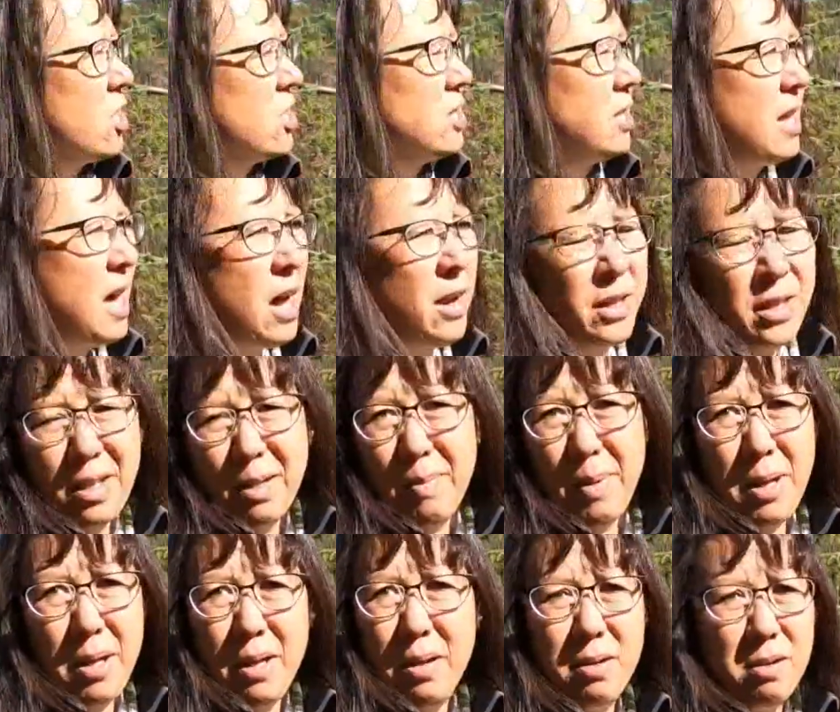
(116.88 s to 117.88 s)
aren't allowed, it could
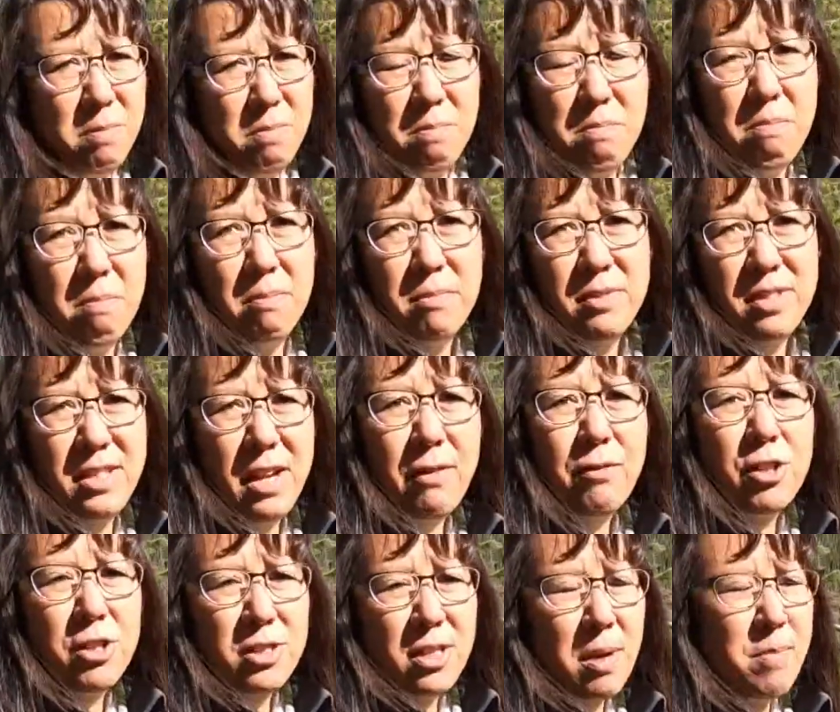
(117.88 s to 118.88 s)
be
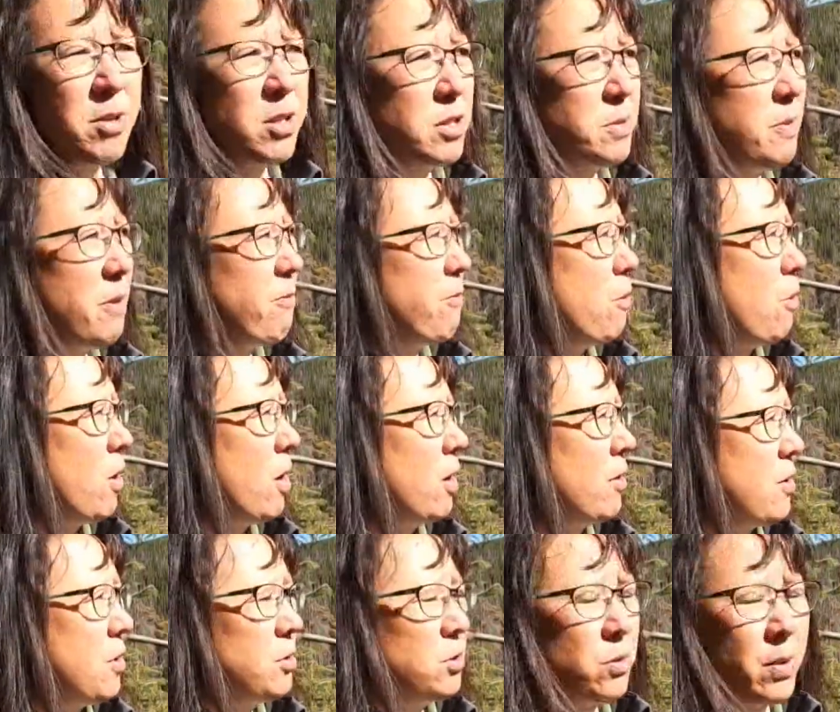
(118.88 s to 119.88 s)
several summers
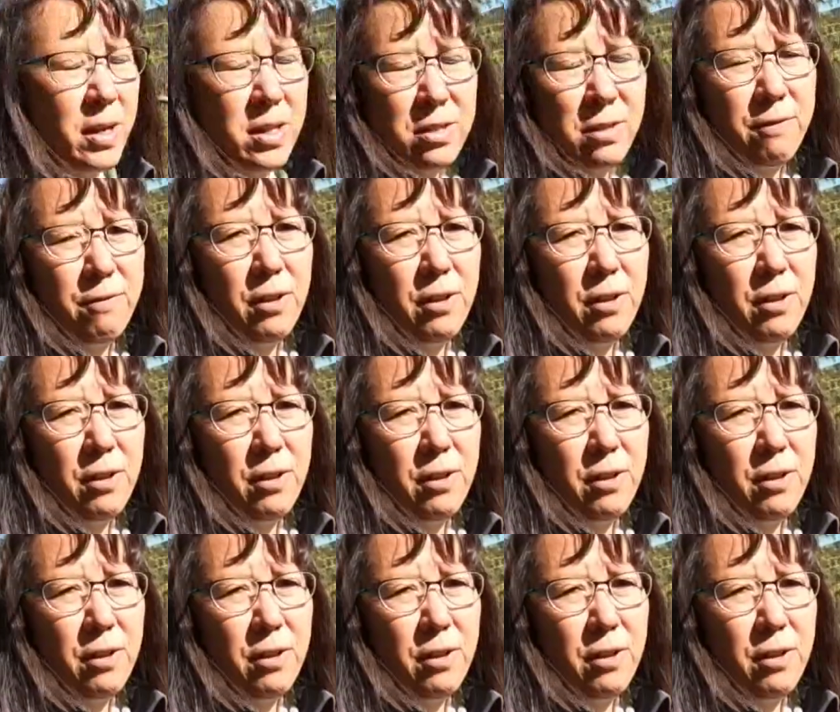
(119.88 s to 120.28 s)
before those trails are